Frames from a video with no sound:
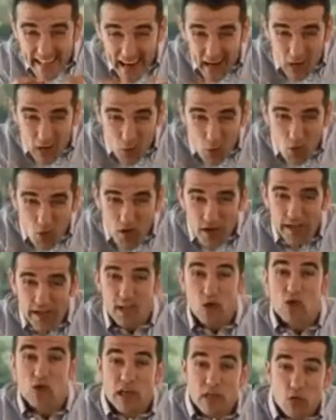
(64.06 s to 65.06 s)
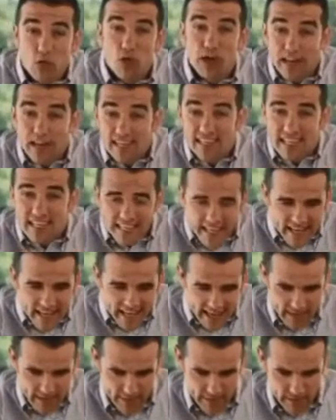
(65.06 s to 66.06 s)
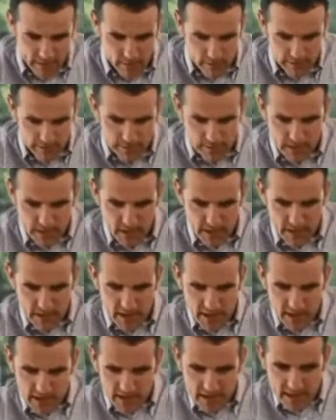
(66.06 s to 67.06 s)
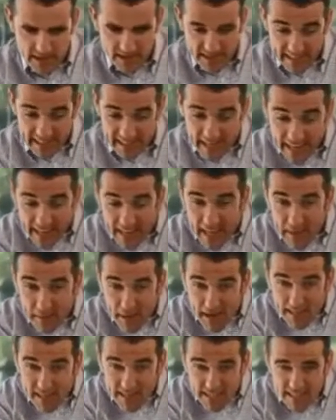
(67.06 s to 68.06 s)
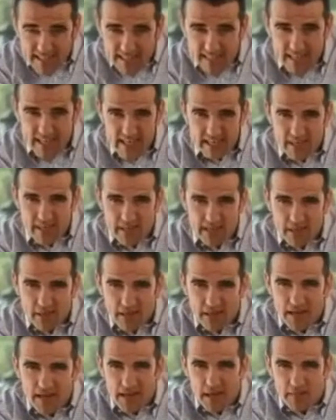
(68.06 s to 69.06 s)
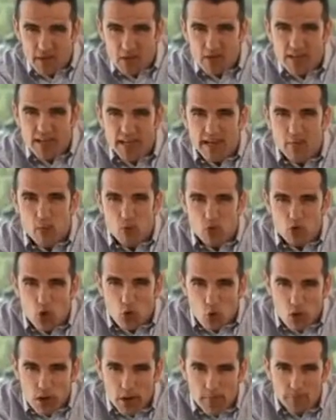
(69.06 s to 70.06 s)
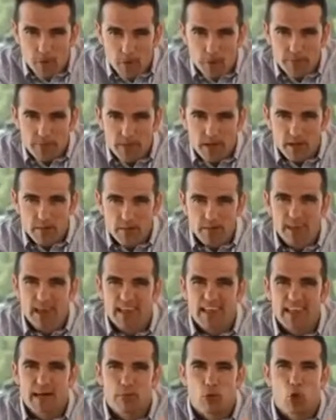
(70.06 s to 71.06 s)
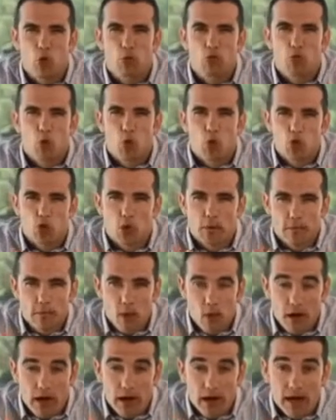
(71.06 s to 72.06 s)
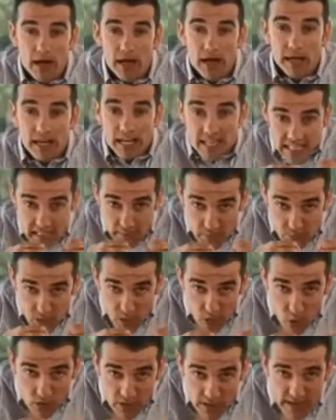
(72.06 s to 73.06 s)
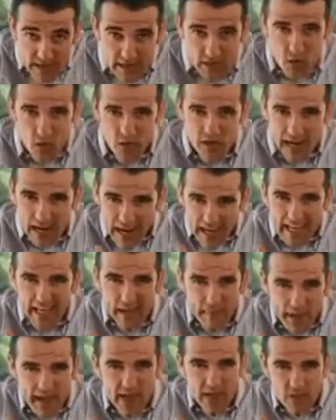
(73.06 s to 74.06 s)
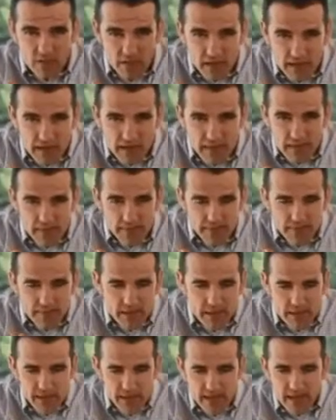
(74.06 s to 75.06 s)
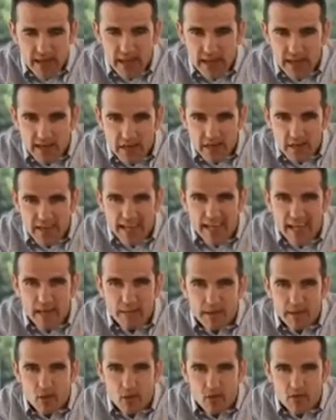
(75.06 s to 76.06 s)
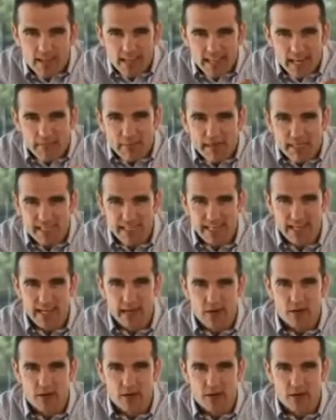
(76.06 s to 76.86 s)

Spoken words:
on the alcohol and the sugars present in each wine. If the teardrop is dense, it means the wine is full-bodied, that it's voluptuous on the palate. If otherwise, the teardrop is finite, it will be a lighter wine.